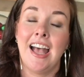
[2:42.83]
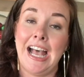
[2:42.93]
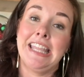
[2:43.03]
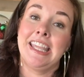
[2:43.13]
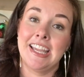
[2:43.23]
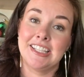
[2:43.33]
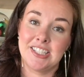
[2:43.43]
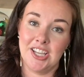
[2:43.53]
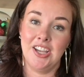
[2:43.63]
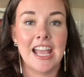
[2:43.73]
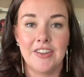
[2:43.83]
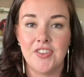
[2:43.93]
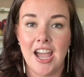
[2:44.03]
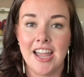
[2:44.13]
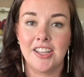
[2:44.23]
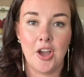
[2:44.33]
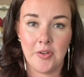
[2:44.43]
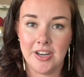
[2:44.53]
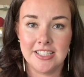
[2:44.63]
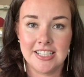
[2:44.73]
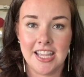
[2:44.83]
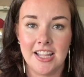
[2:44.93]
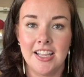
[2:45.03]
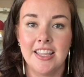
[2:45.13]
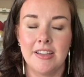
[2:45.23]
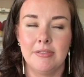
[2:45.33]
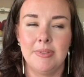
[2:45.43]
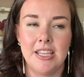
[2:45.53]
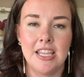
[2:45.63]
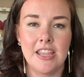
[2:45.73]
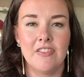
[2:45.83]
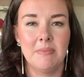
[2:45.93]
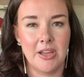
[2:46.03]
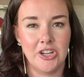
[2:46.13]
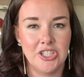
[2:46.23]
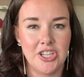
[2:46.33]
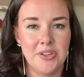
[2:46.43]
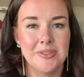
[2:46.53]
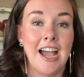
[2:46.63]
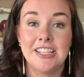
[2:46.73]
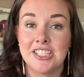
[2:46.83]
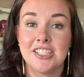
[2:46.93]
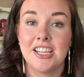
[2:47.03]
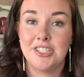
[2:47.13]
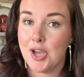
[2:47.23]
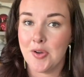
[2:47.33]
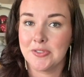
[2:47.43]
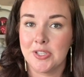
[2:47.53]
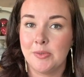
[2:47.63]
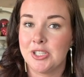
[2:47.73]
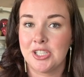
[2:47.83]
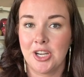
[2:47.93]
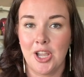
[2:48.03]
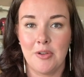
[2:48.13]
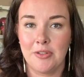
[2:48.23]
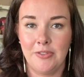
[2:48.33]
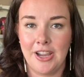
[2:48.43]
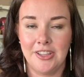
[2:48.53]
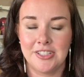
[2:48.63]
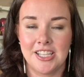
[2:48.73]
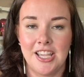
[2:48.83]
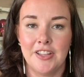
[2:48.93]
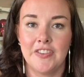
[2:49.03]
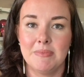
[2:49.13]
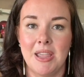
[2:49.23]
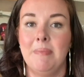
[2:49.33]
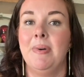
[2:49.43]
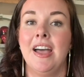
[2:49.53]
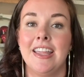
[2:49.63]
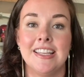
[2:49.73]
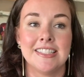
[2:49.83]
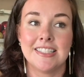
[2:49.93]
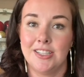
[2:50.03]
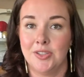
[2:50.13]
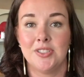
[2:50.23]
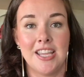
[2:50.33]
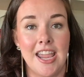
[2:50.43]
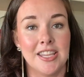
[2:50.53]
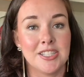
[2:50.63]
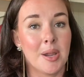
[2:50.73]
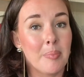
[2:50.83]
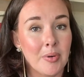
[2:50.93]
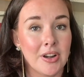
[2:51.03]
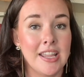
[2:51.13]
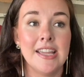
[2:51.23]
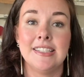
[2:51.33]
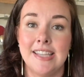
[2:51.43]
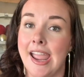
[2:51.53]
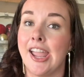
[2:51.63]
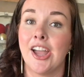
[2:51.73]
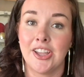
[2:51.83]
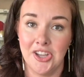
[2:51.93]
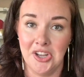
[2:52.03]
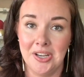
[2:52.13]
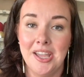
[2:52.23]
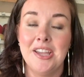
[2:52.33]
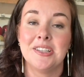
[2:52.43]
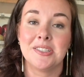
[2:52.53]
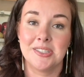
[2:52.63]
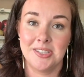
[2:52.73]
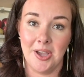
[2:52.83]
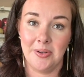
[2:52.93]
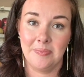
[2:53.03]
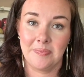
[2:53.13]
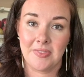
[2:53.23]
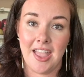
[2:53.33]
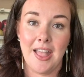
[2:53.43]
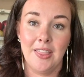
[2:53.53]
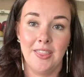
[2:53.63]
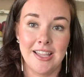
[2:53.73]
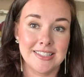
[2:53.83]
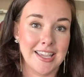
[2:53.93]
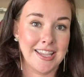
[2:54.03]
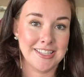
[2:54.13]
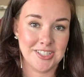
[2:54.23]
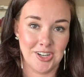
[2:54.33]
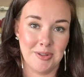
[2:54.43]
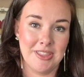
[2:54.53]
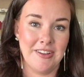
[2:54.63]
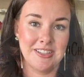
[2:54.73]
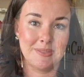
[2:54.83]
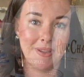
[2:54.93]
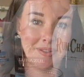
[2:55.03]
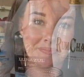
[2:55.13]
I think it's good. And if you had coconut tequila, that would be even better to use. I just don't, so we're just gonna go with regular tequila for me, but it still tastes pretty dang good. So let's get started with that recipe.